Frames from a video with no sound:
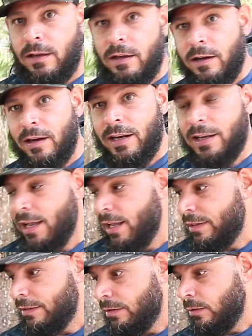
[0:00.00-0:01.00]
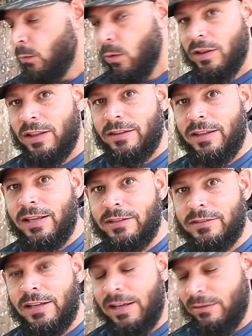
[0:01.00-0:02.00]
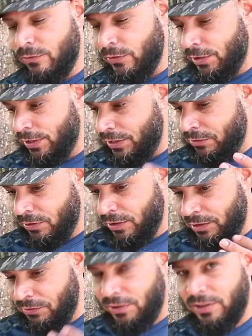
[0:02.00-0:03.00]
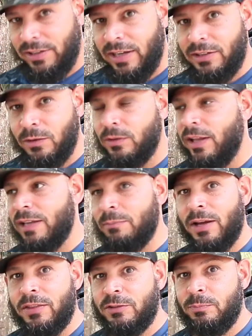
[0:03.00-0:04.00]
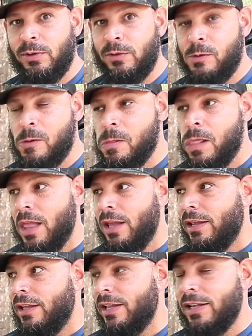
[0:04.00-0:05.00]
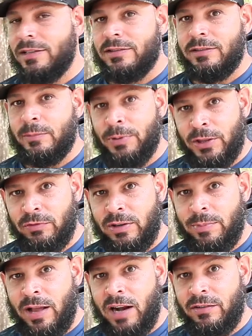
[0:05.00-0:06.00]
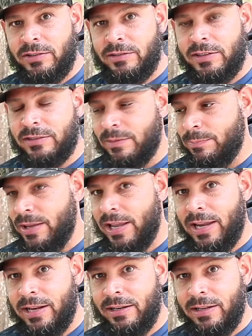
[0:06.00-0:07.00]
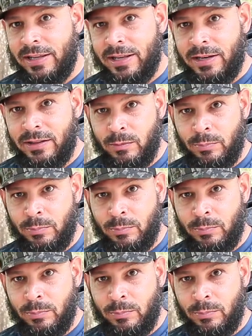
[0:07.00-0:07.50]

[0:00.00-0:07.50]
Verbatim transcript: All right, guys, one of the things that really, really, really I don't like about this boat is to put three batteries in. It's a pain in the